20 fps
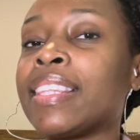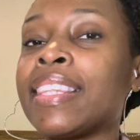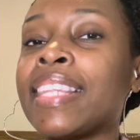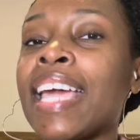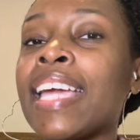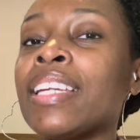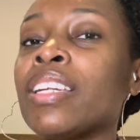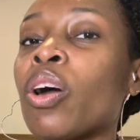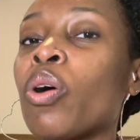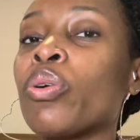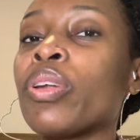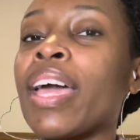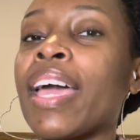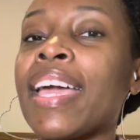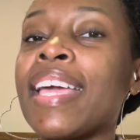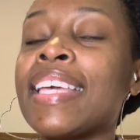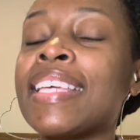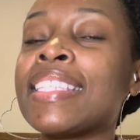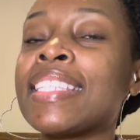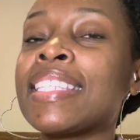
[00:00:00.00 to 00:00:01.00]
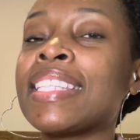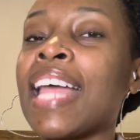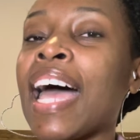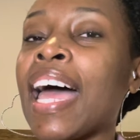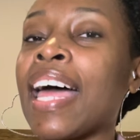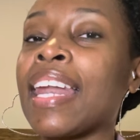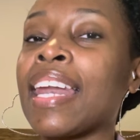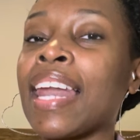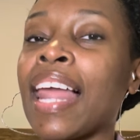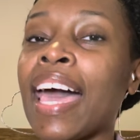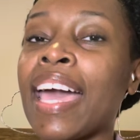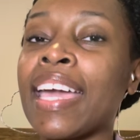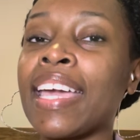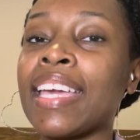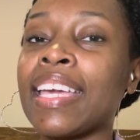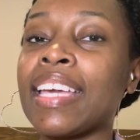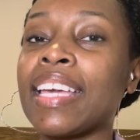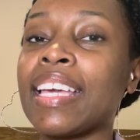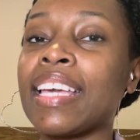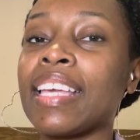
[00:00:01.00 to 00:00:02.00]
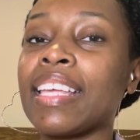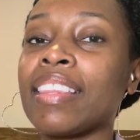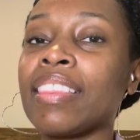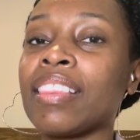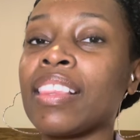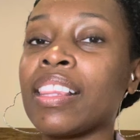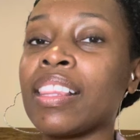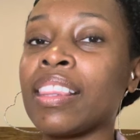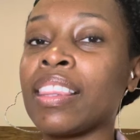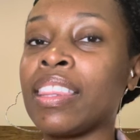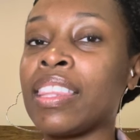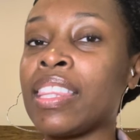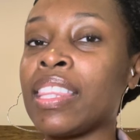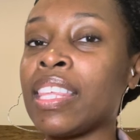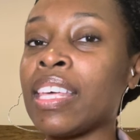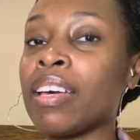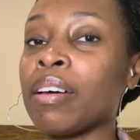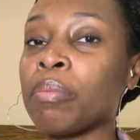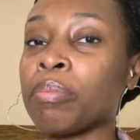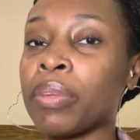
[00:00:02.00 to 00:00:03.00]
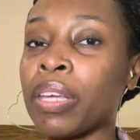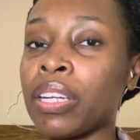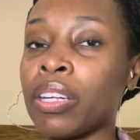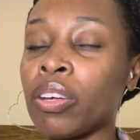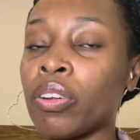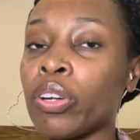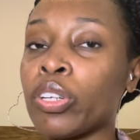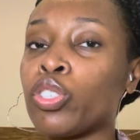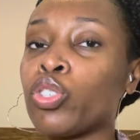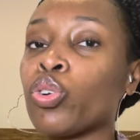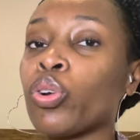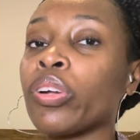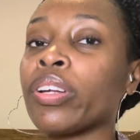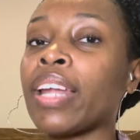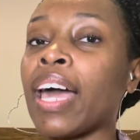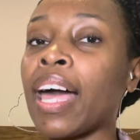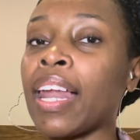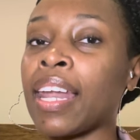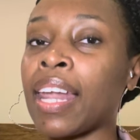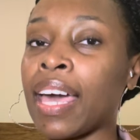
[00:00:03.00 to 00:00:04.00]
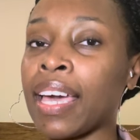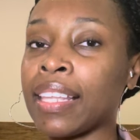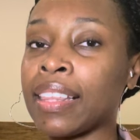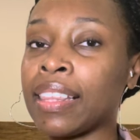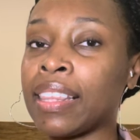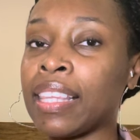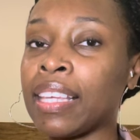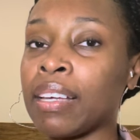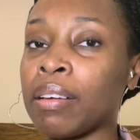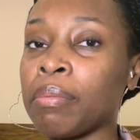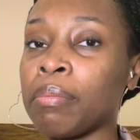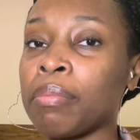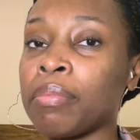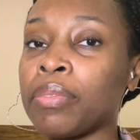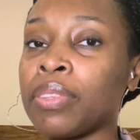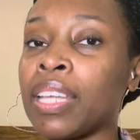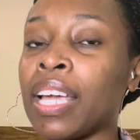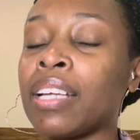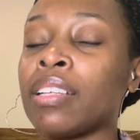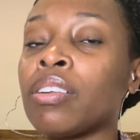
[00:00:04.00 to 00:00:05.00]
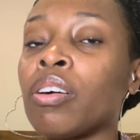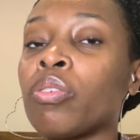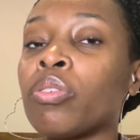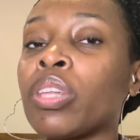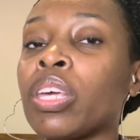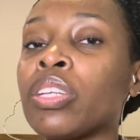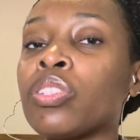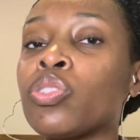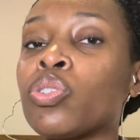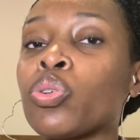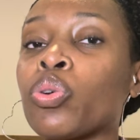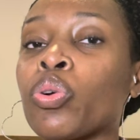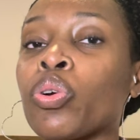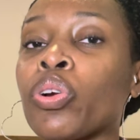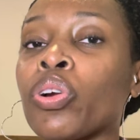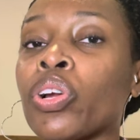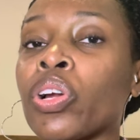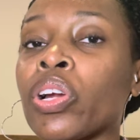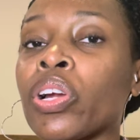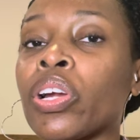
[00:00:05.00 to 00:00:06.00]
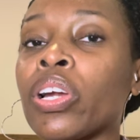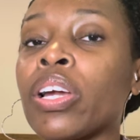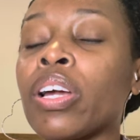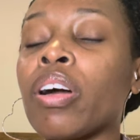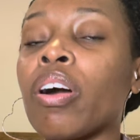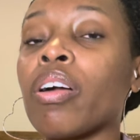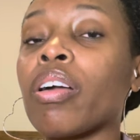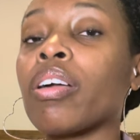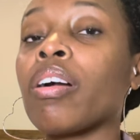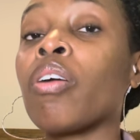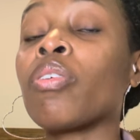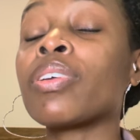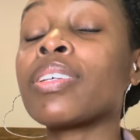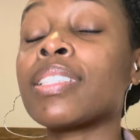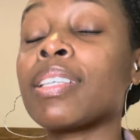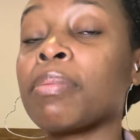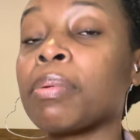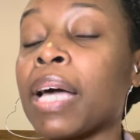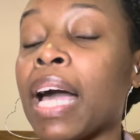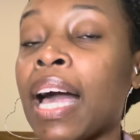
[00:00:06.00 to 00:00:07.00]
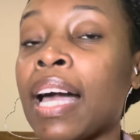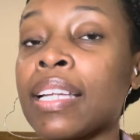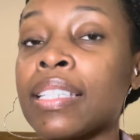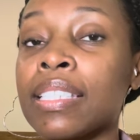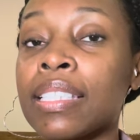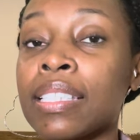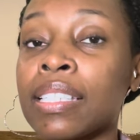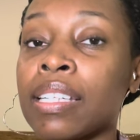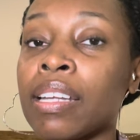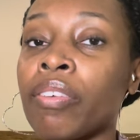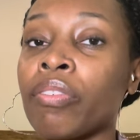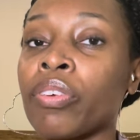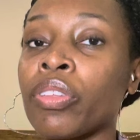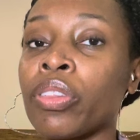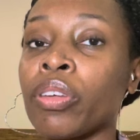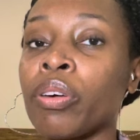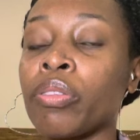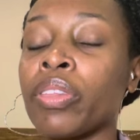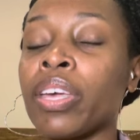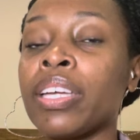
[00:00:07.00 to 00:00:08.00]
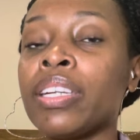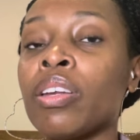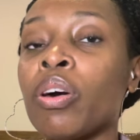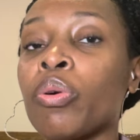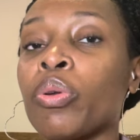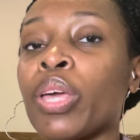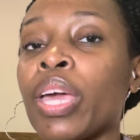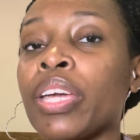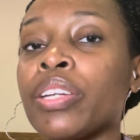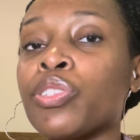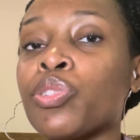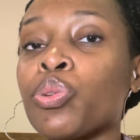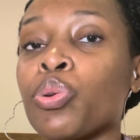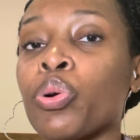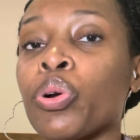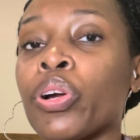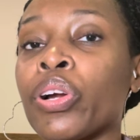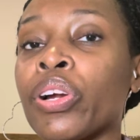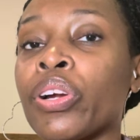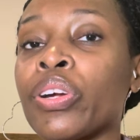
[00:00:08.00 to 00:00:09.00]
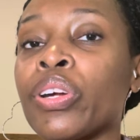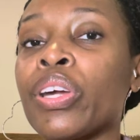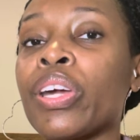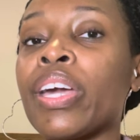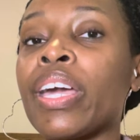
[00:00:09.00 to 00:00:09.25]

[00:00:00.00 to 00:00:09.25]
They know that it's not like them. They know that you're not like them. They know that you're, on a subconscious level though, they know that your